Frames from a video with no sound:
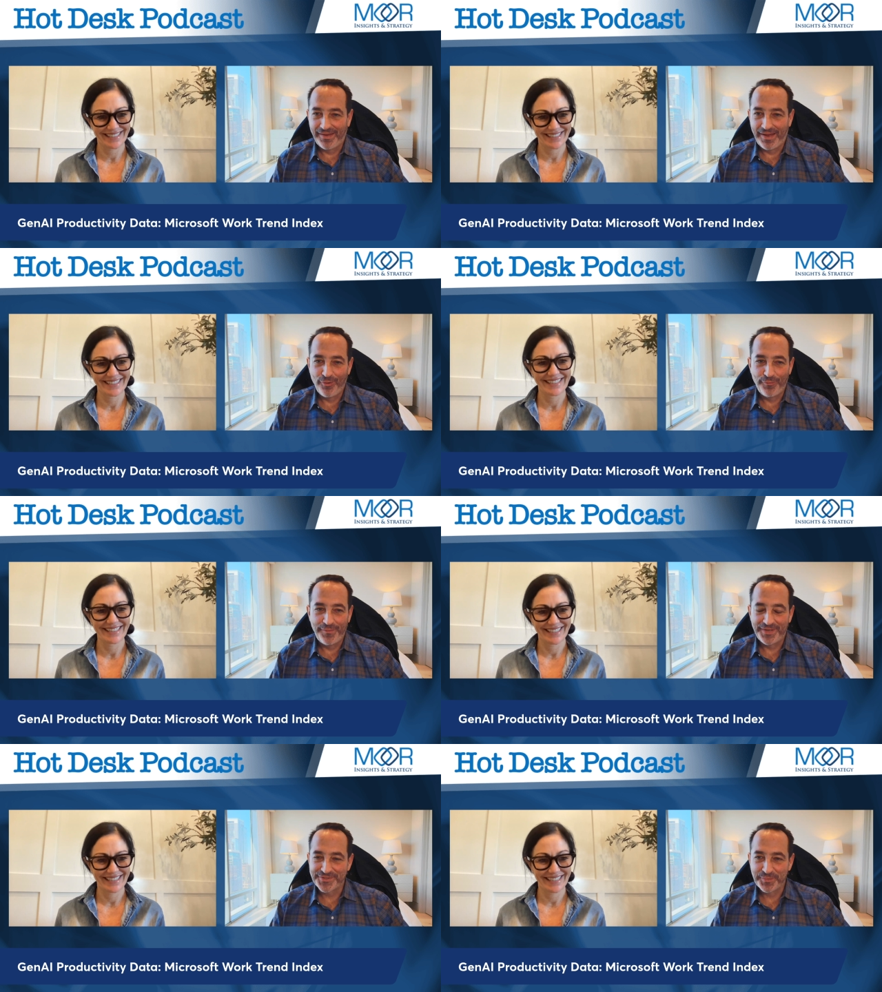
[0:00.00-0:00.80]
Speaker 1: I don't
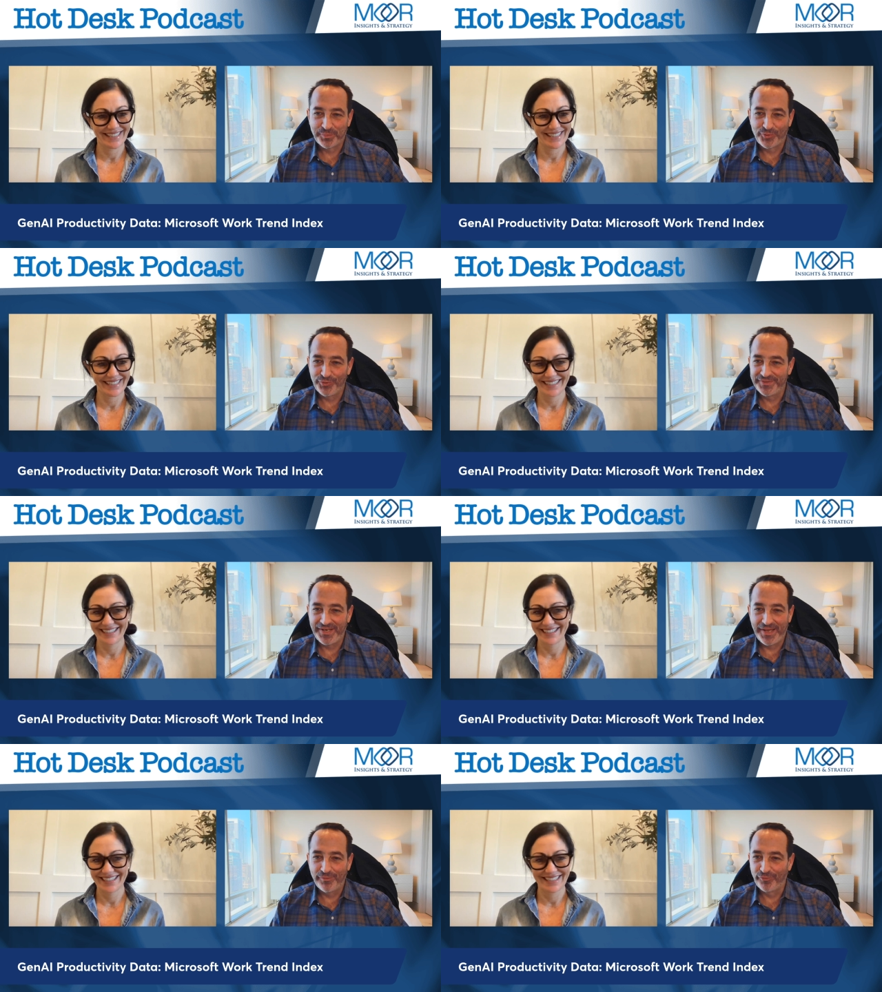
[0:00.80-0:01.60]
think it's improved
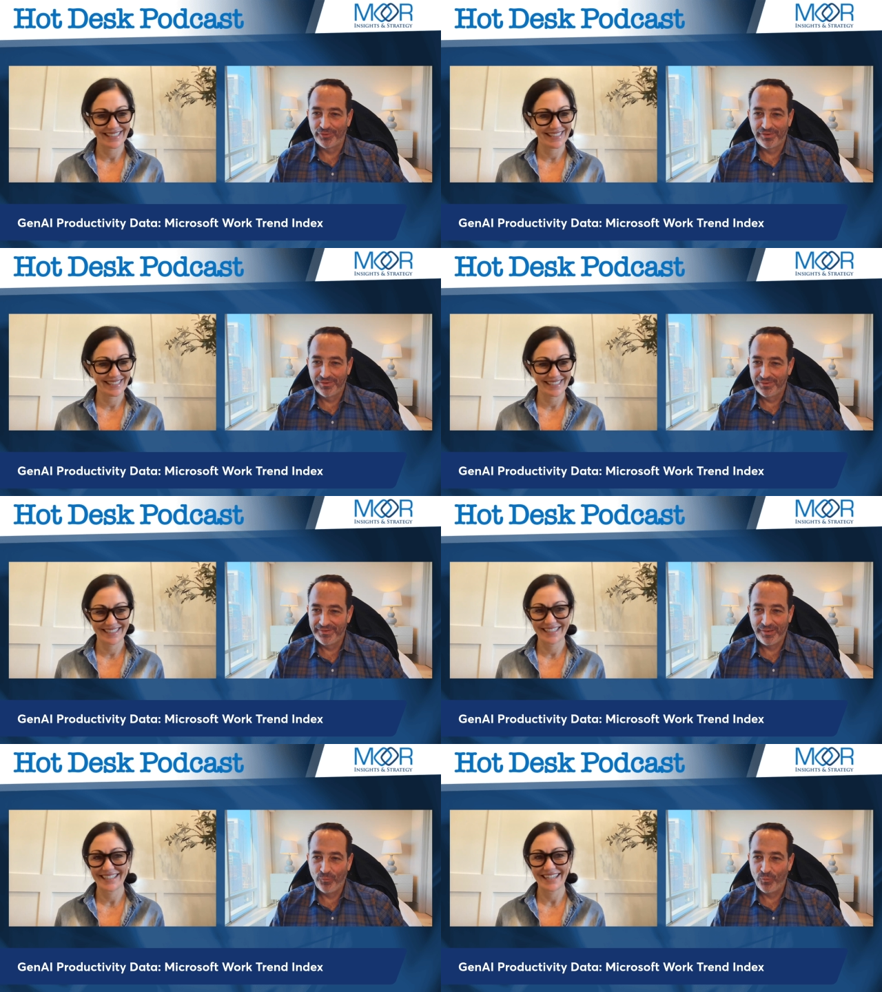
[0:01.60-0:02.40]
it ever.
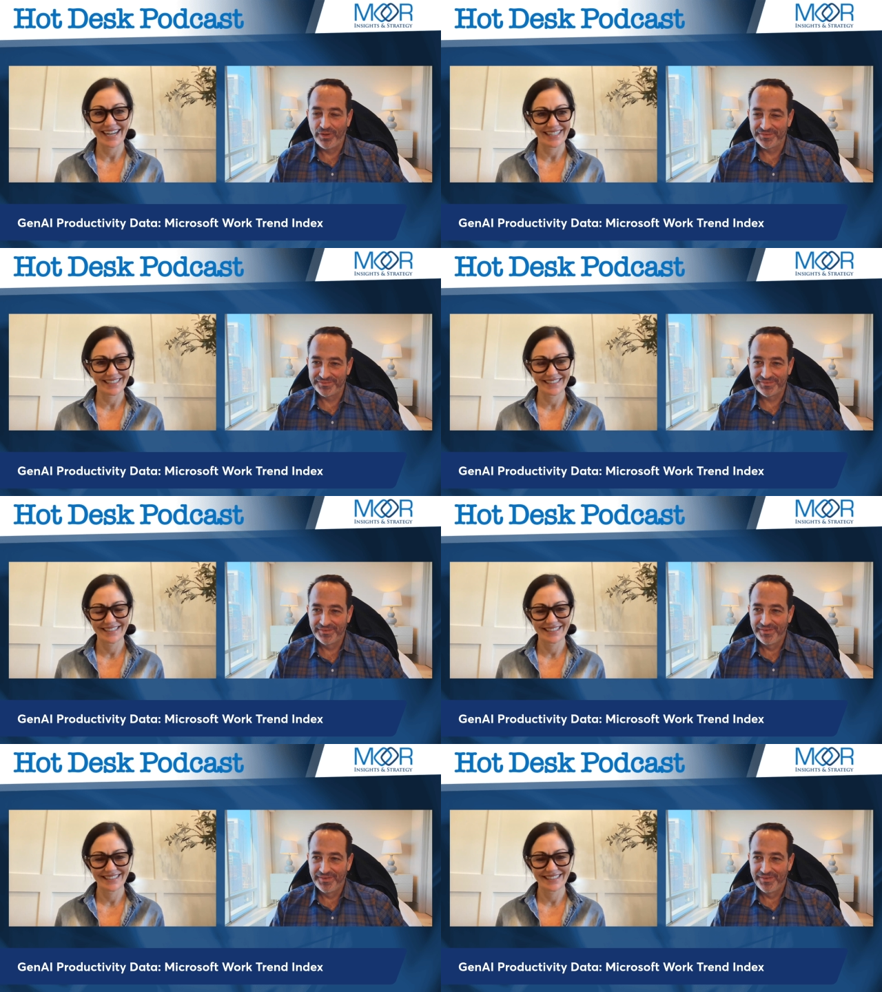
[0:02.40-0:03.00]
Not yeah. once.